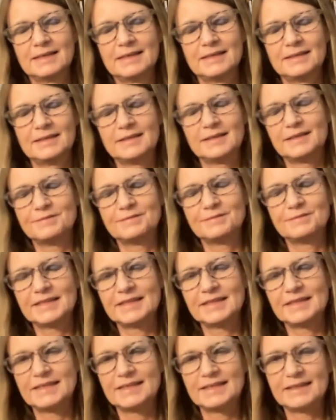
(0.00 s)

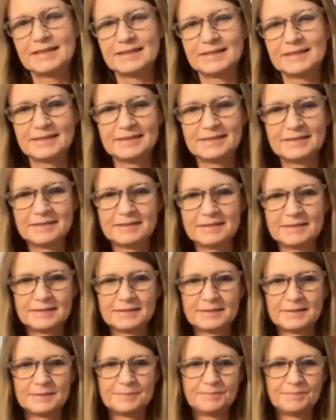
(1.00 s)
lively and
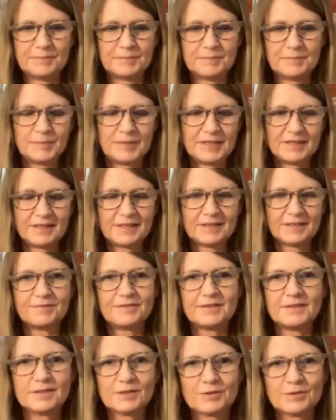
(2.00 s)

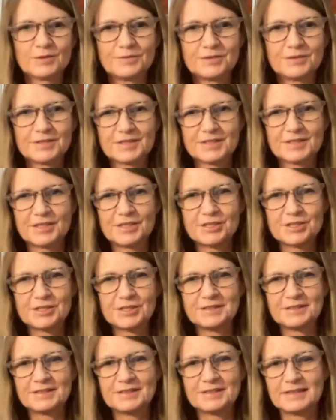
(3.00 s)
meaningful
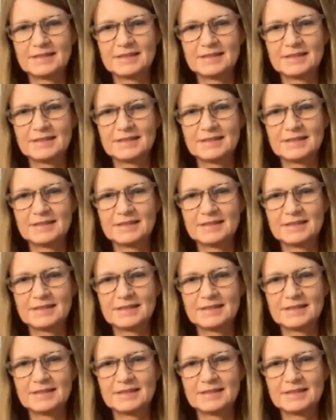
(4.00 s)
conversation,